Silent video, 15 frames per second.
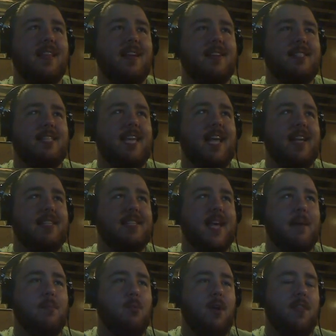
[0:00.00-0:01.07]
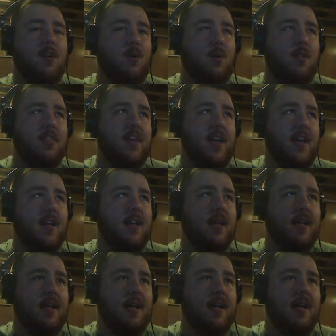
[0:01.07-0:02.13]
TSM win the whole thing,
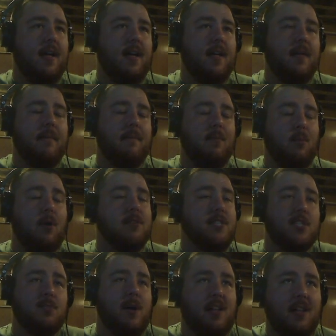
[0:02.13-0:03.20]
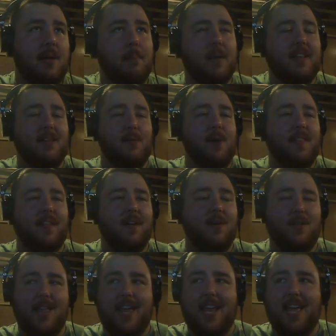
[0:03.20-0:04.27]
Worlds as well, but to win the
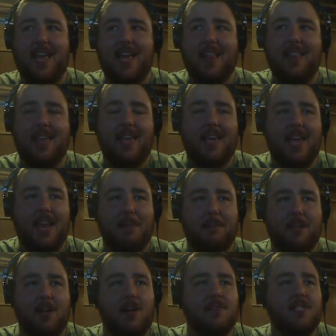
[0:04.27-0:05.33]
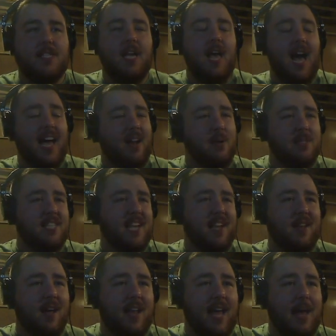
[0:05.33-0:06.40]
whole NA playoffs. I don't see
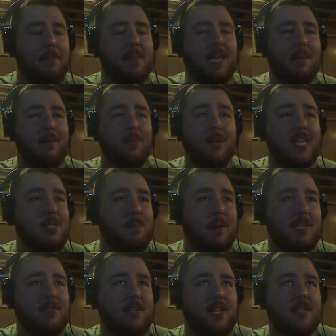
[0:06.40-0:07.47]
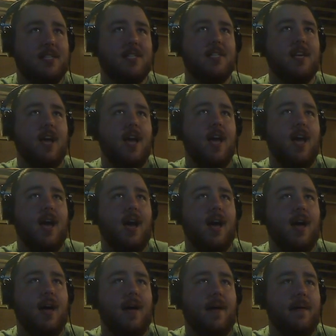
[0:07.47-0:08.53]
it not happening. I'd be really surprised if it doesn't.
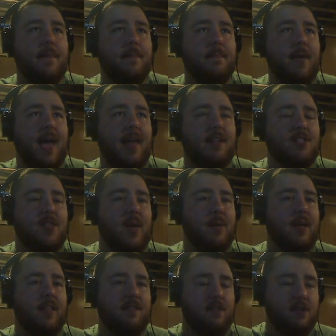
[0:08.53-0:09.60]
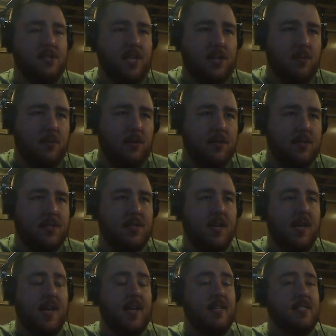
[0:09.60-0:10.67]
And so they would get the first seed to Worlds.
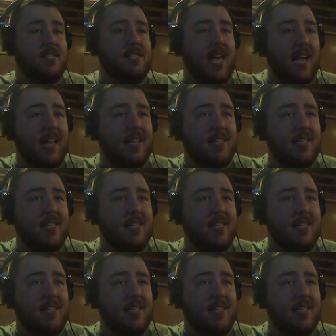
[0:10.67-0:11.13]
Second